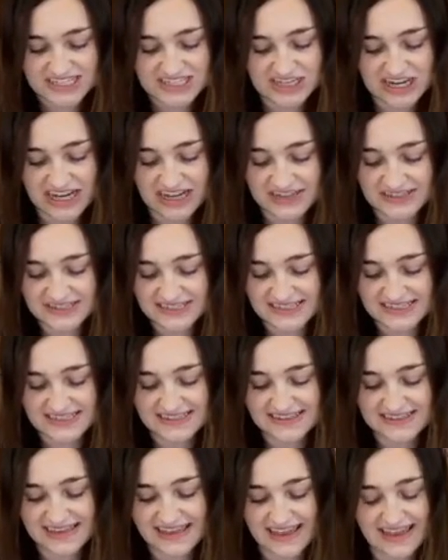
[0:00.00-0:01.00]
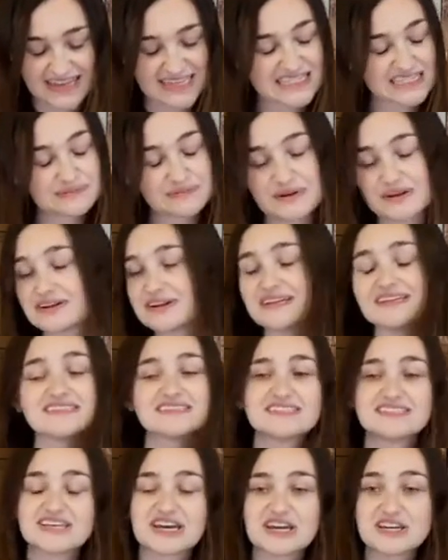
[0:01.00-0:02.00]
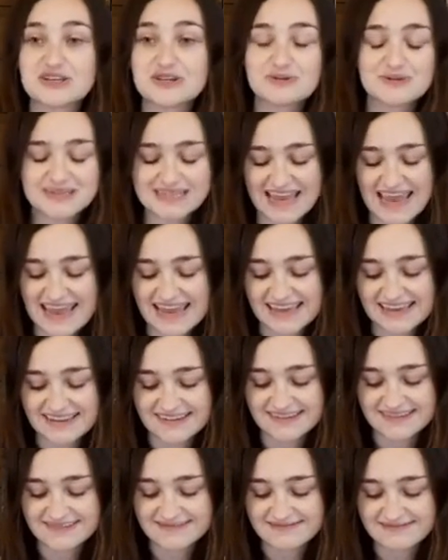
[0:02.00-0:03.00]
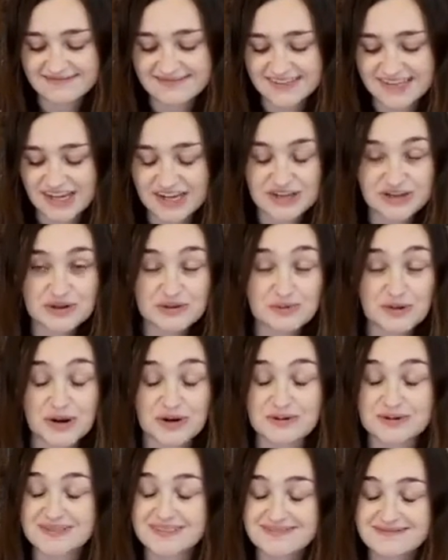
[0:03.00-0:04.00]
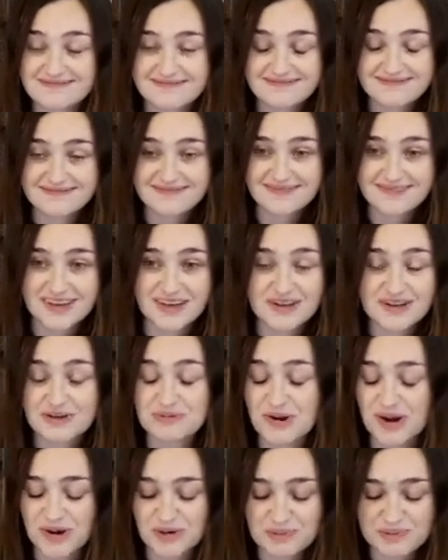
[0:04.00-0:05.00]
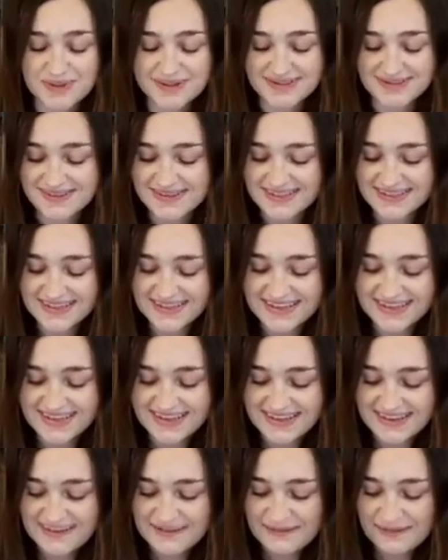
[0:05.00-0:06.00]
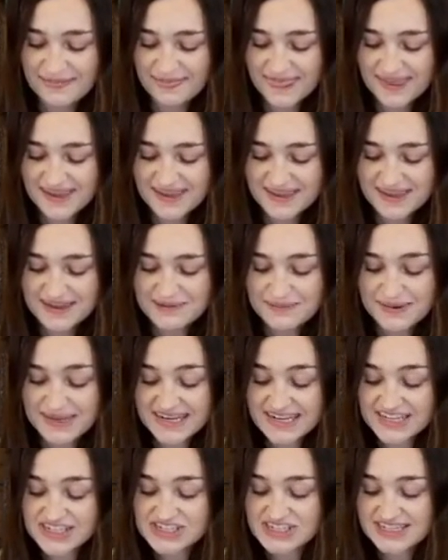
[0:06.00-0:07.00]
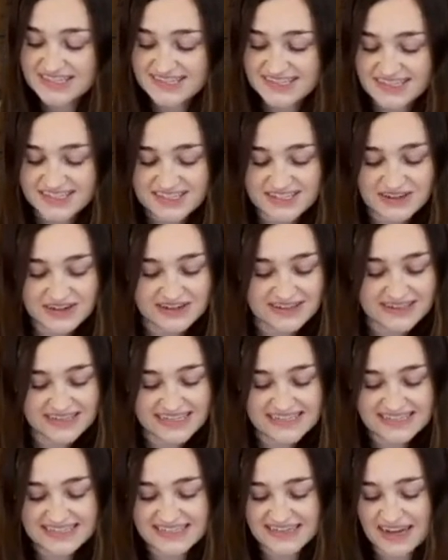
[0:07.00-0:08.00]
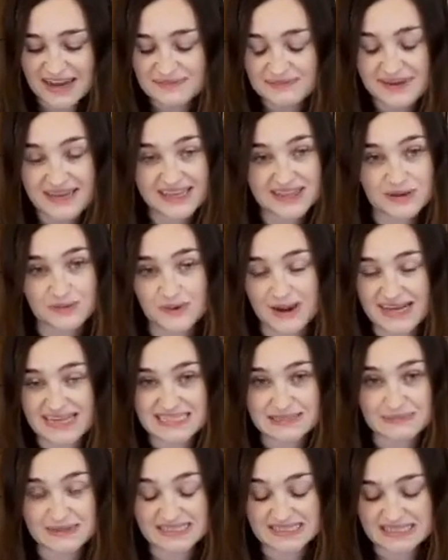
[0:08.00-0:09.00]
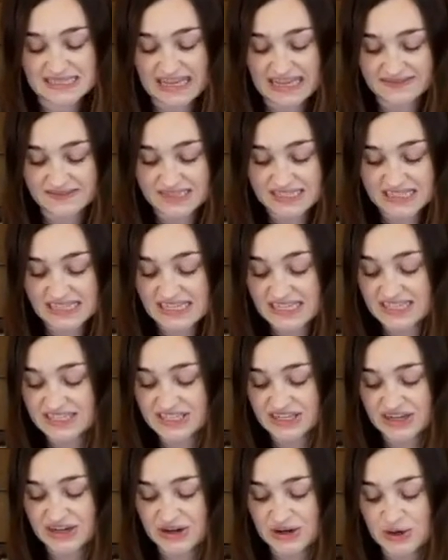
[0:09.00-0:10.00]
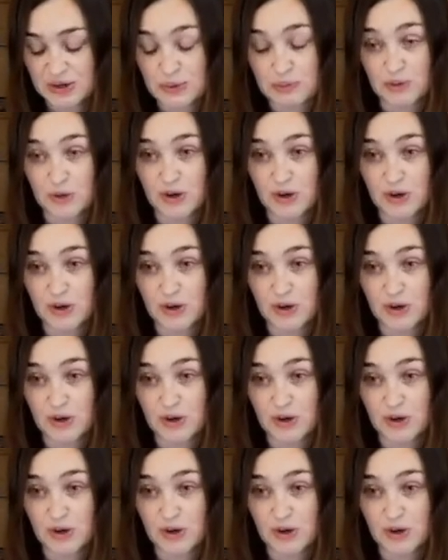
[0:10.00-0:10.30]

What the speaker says: child, they experienced a new day, a new road, a new hope. Meeting Jesus certainly did not make the wise men's lives easier or more